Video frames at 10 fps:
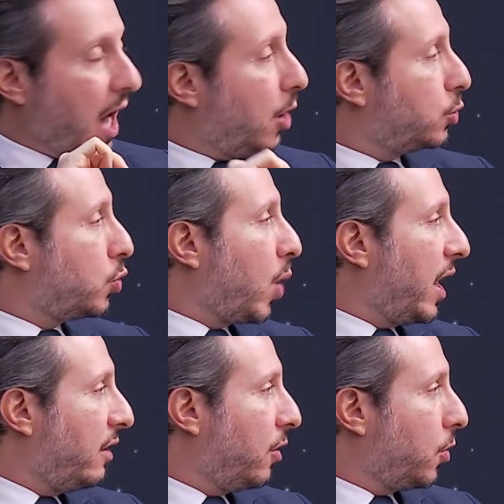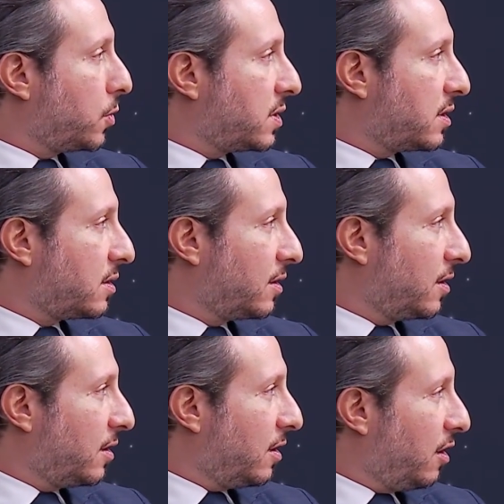outweigh those
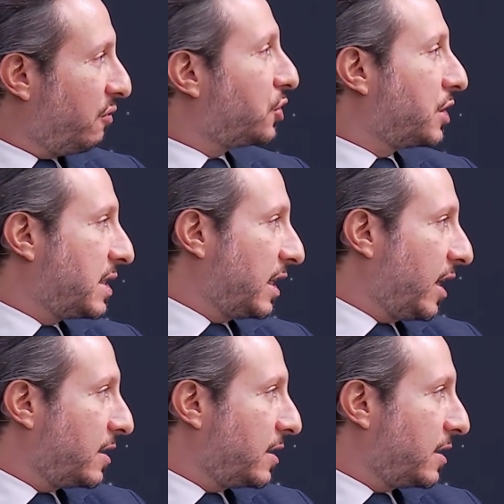efficiency